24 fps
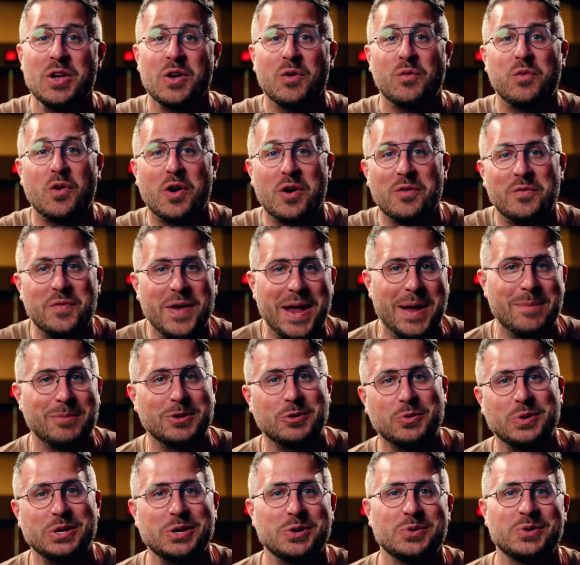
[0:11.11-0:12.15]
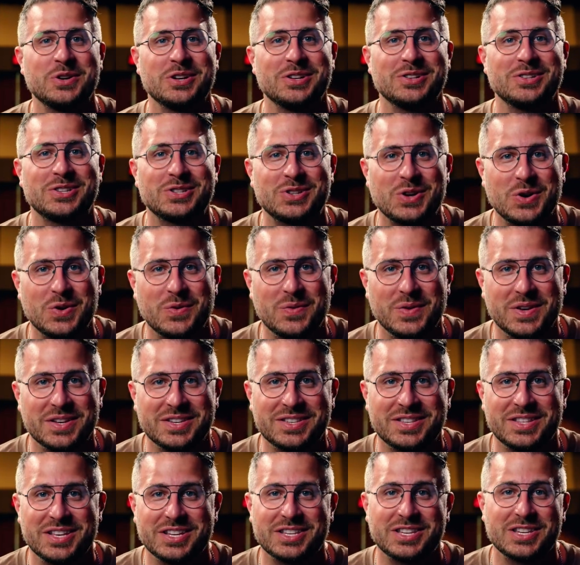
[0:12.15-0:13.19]
for our family reunion
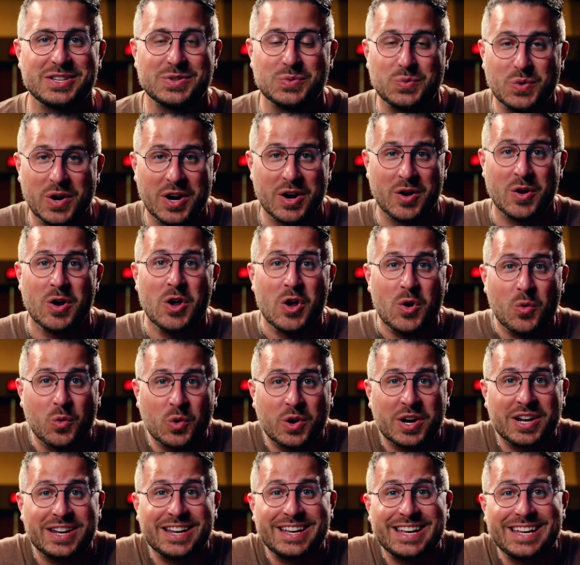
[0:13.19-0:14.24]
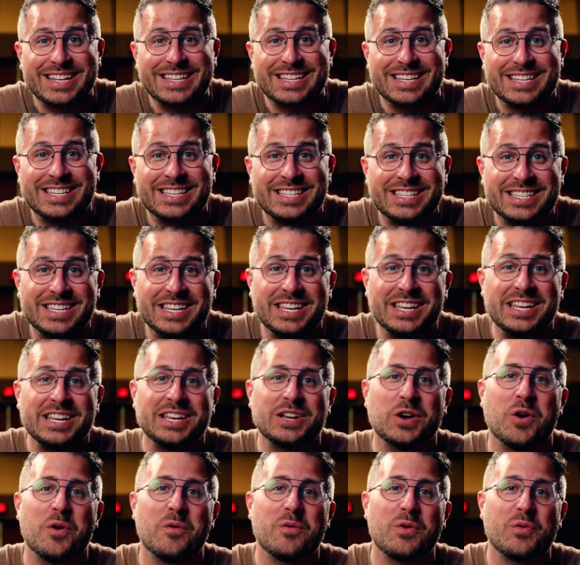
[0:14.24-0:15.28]
service. This is where we're going to get to see
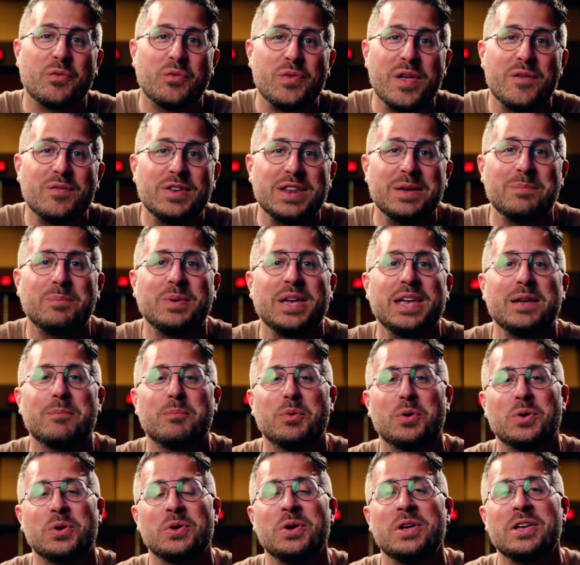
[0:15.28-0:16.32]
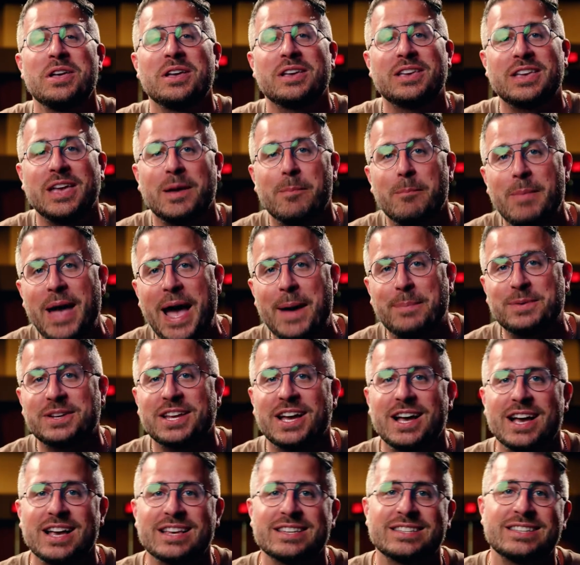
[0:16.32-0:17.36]
over 50 people get
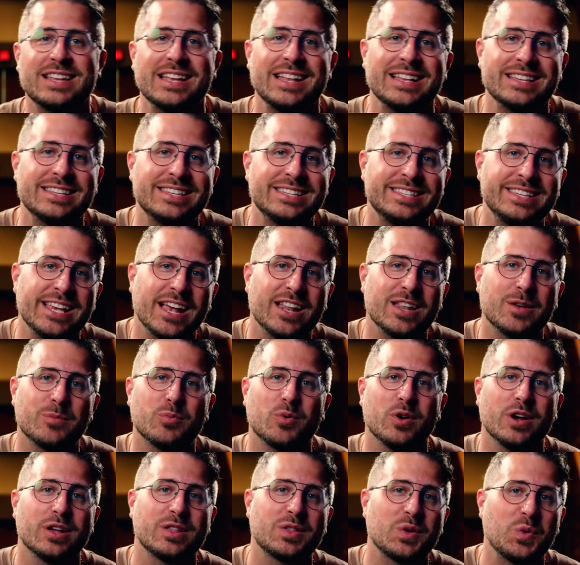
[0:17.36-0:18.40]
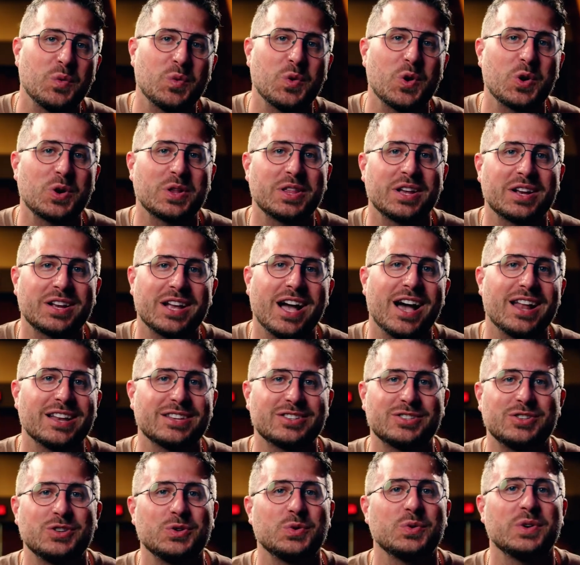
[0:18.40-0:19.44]
baptized and celebrate the work that God
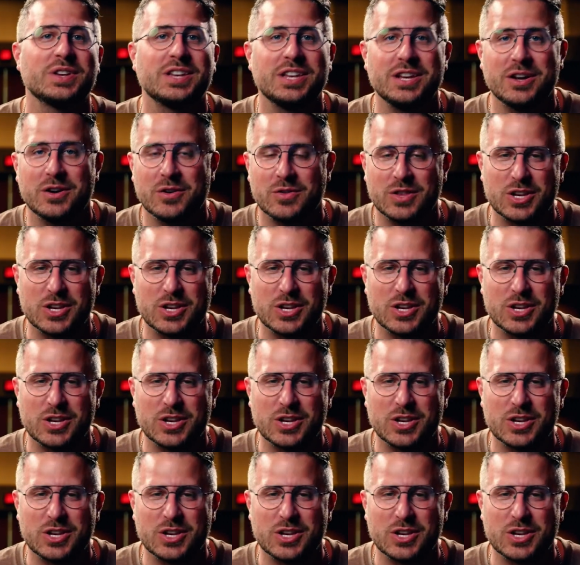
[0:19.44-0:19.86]
is doing here.